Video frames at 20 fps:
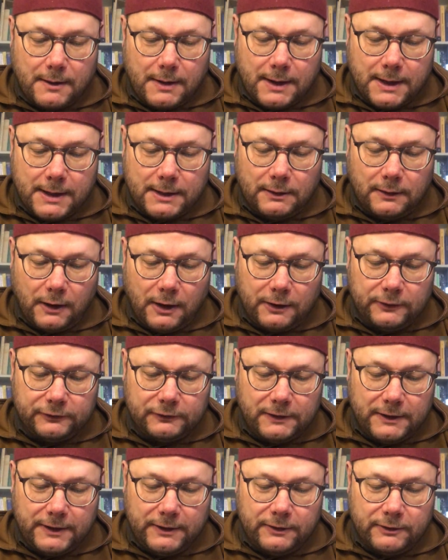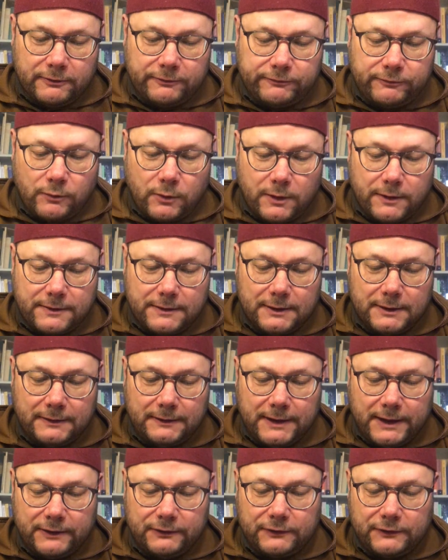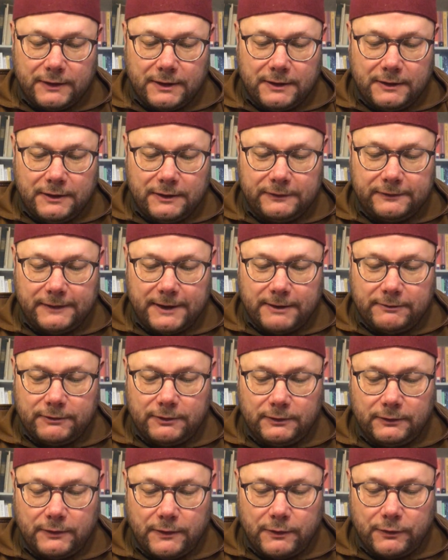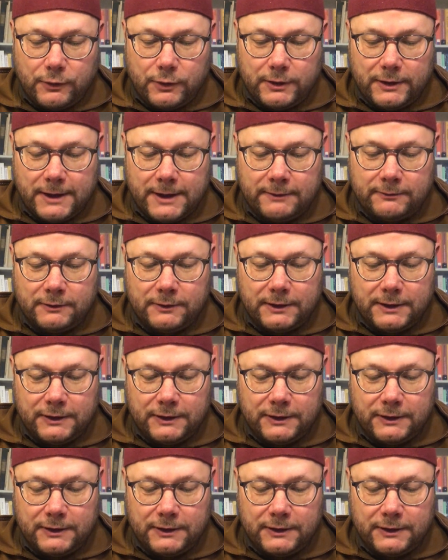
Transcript: And lastly, the fourth text in this level, the third level,